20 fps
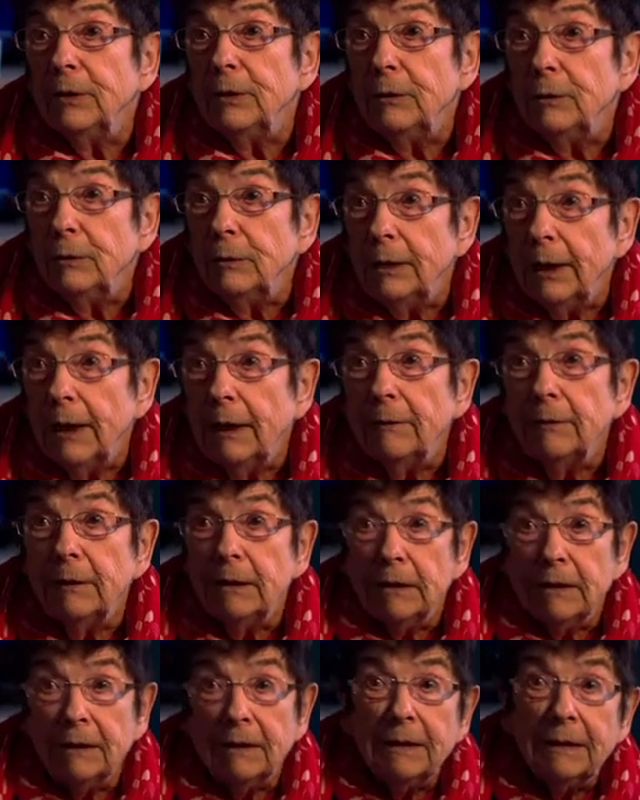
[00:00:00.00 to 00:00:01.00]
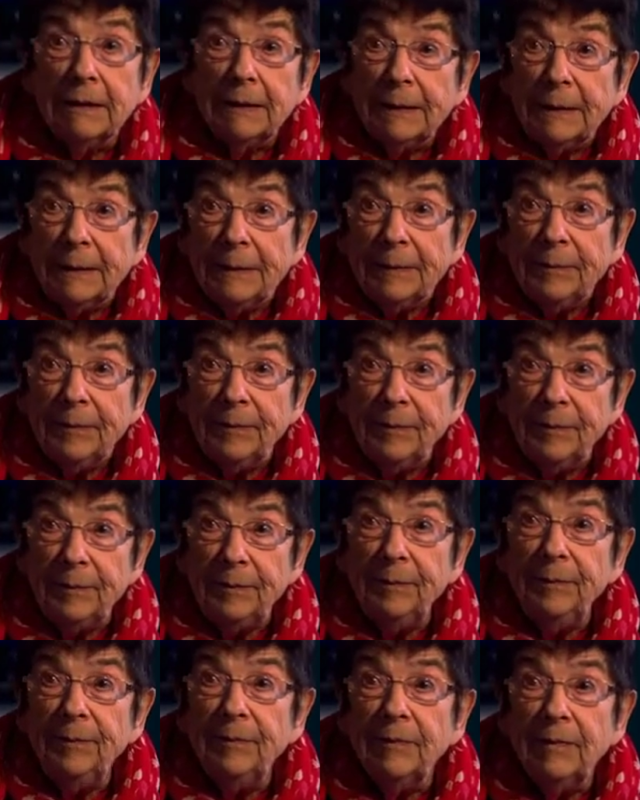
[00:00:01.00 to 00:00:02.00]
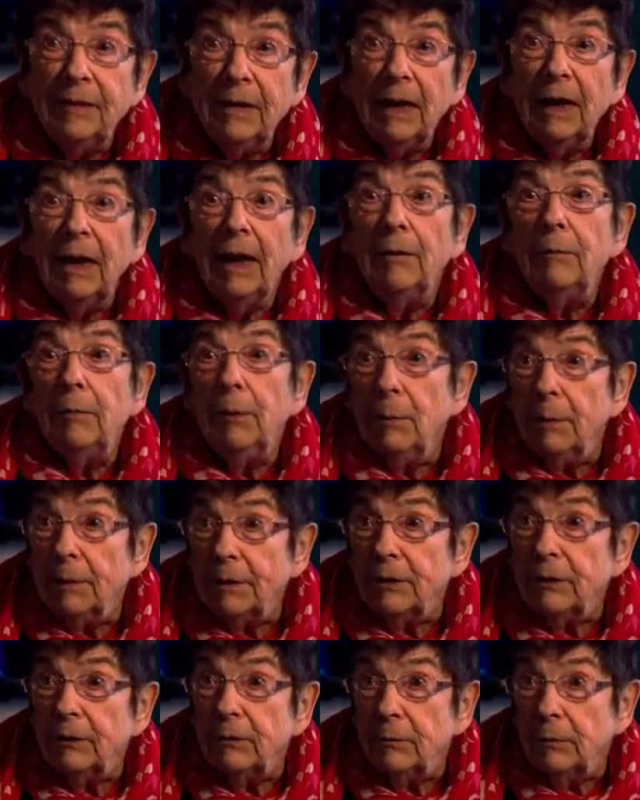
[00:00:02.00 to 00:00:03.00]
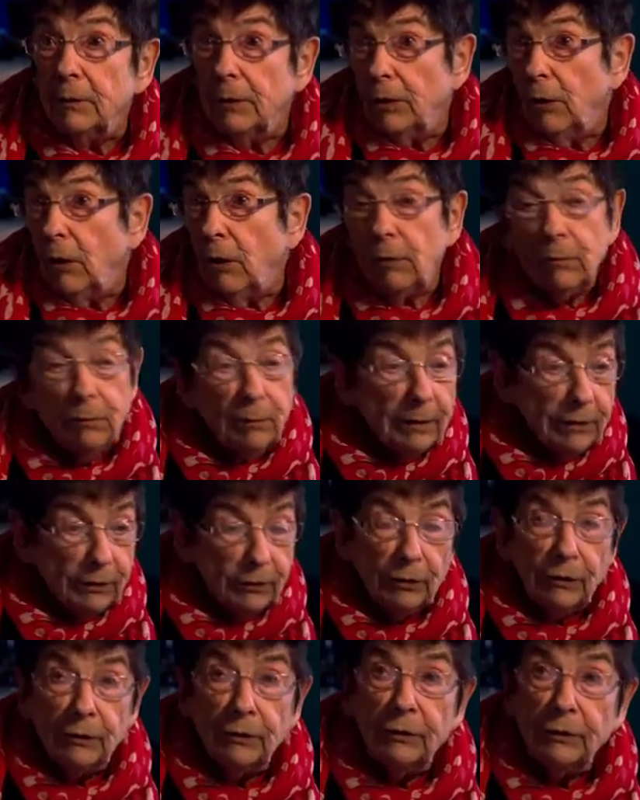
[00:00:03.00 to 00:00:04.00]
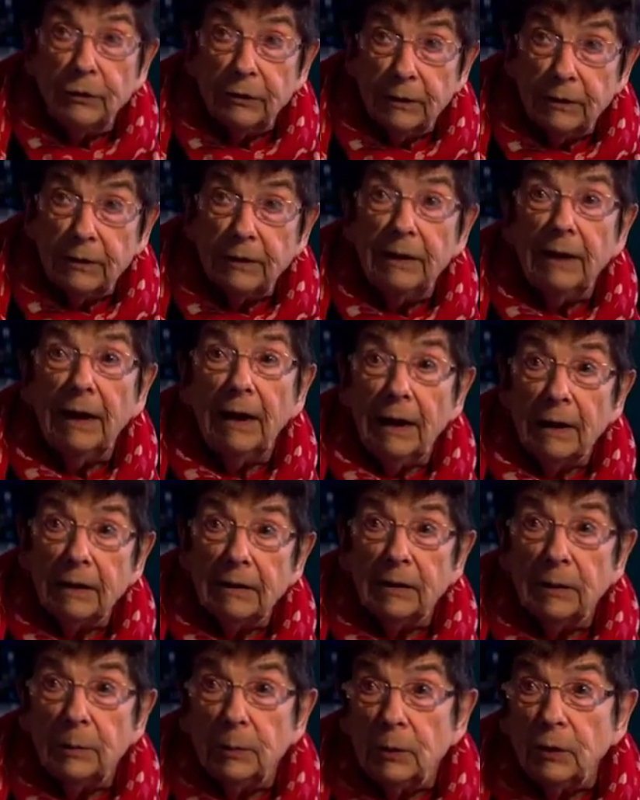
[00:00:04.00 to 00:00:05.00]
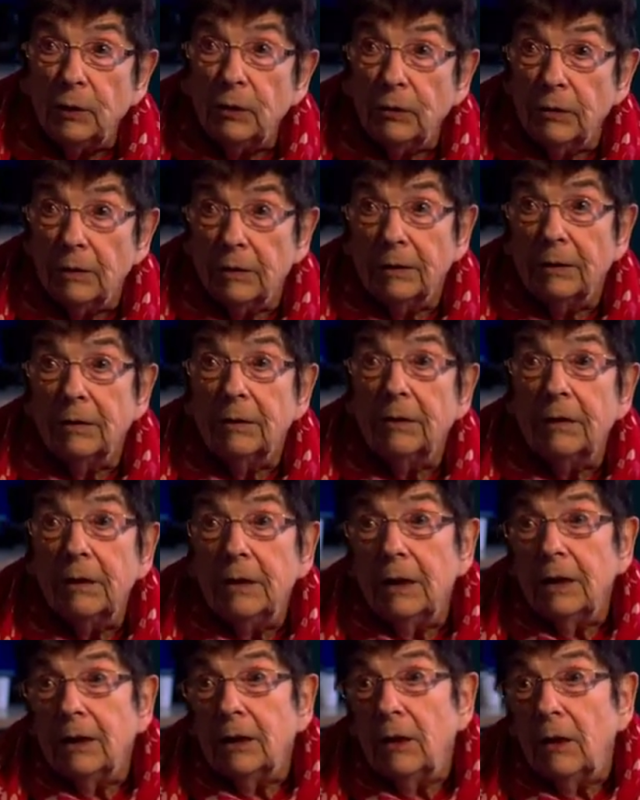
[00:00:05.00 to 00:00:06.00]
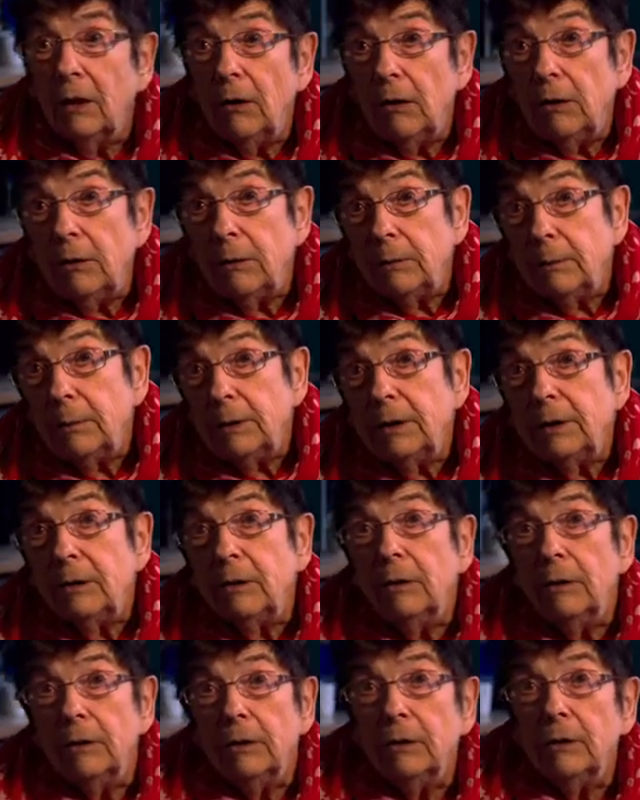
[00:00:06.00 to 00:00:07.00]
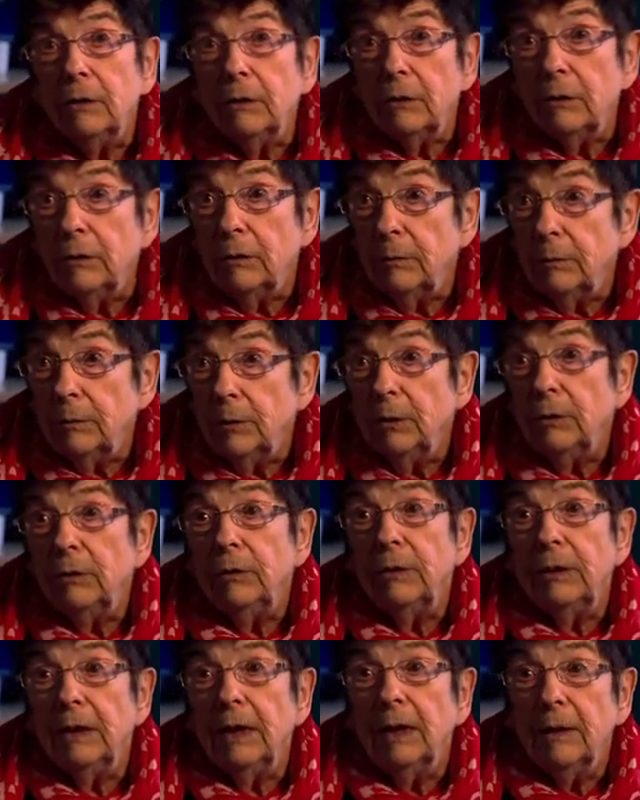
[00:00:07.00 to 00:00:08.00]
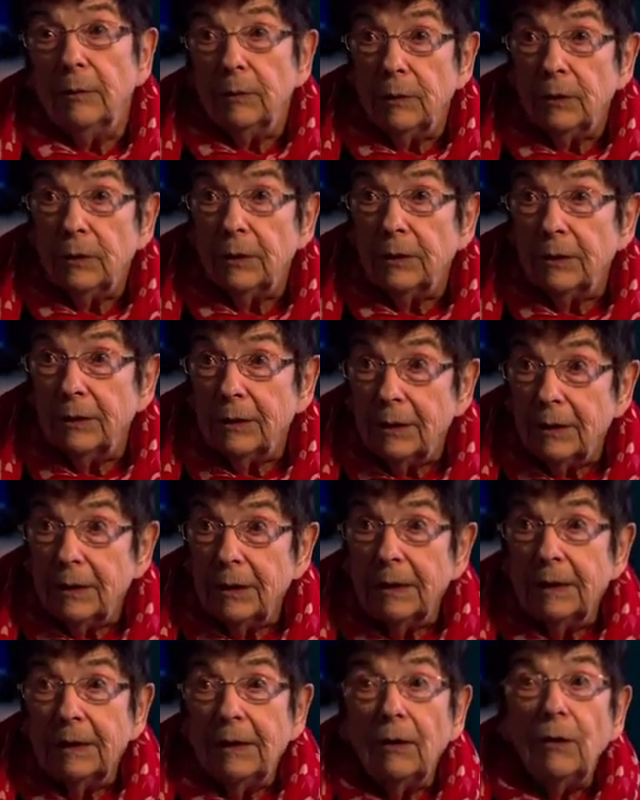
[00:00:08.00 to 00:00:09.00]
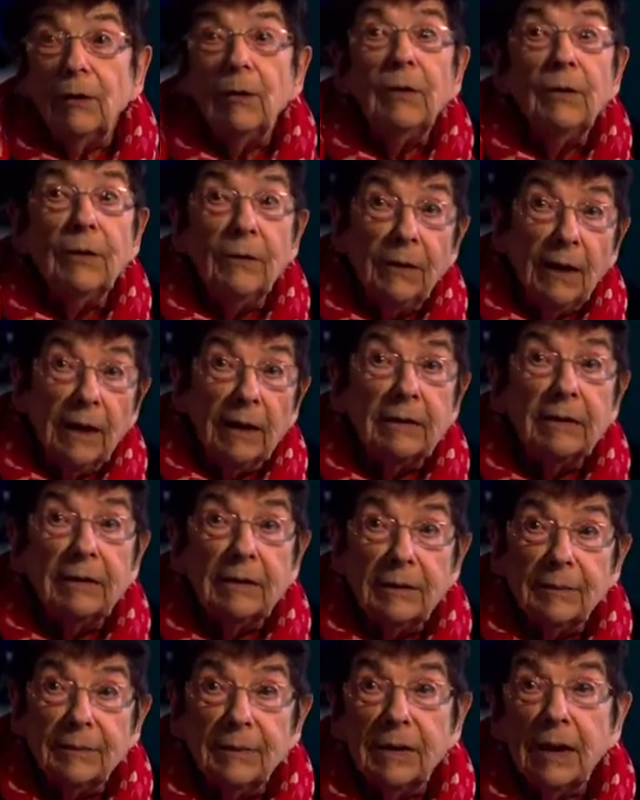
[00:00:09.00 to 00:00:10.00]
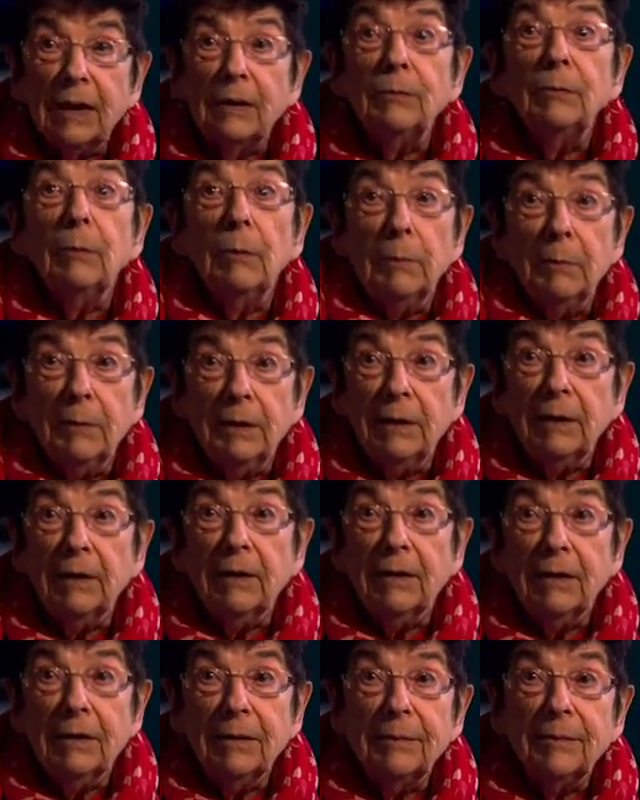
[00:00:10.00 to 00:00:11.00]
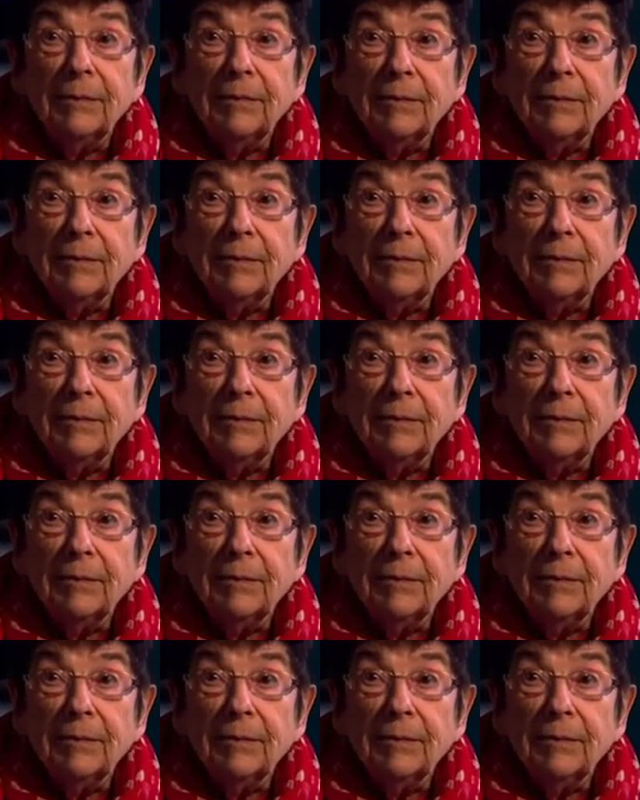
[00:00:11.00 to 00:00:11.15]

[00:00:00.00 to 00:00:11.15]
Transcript: you could have it. And we were always going to see exhibitions, always going to museums and all of that. That's what we did.